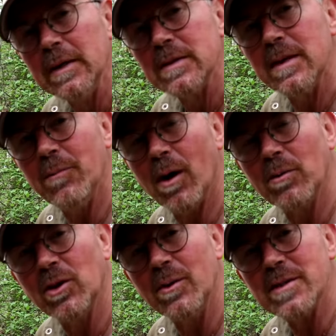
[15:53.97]
So then what I'm
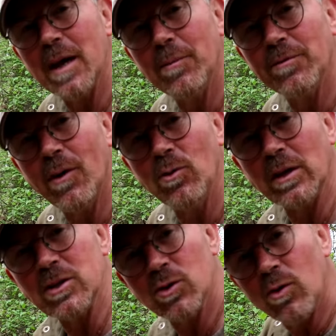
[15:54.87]
going to do is take my
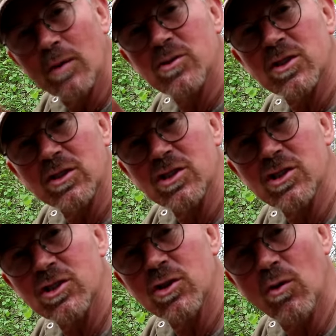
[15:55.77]
folding saw and I'm just going to
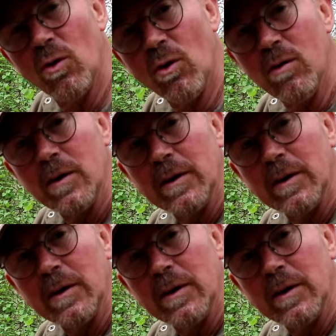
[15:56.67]
saw